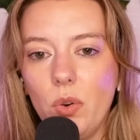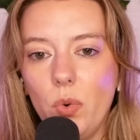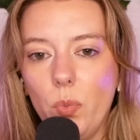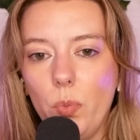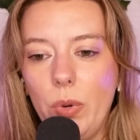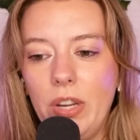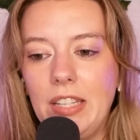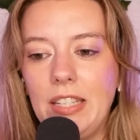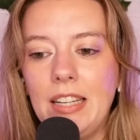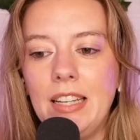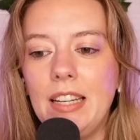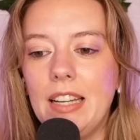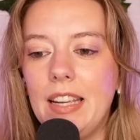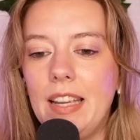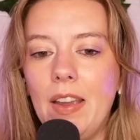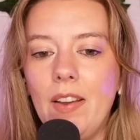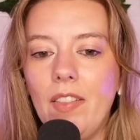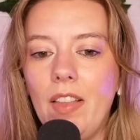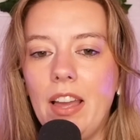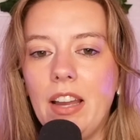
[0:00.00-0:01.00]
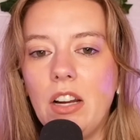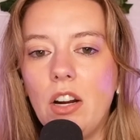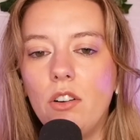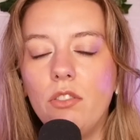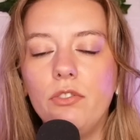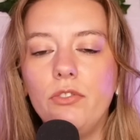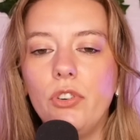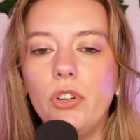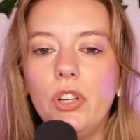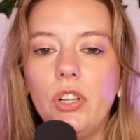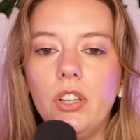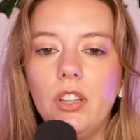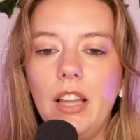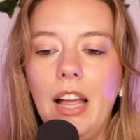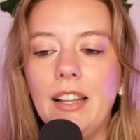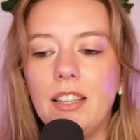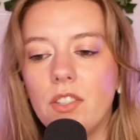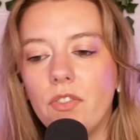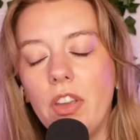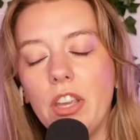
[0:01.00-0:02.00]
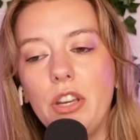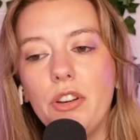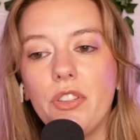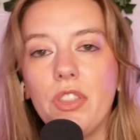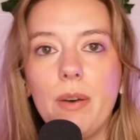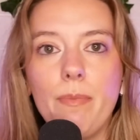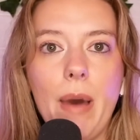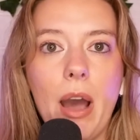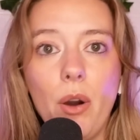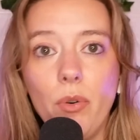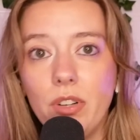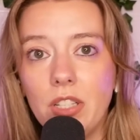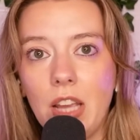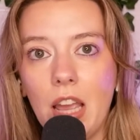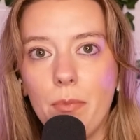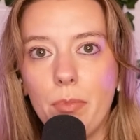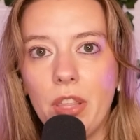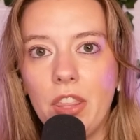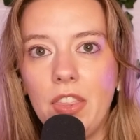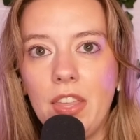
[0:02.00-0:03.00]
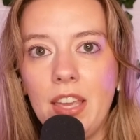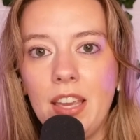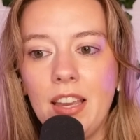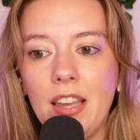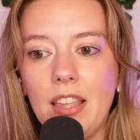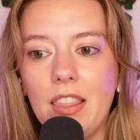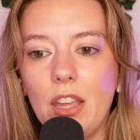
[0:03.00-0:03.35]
We didn't get like a full let's figure them out type of thing.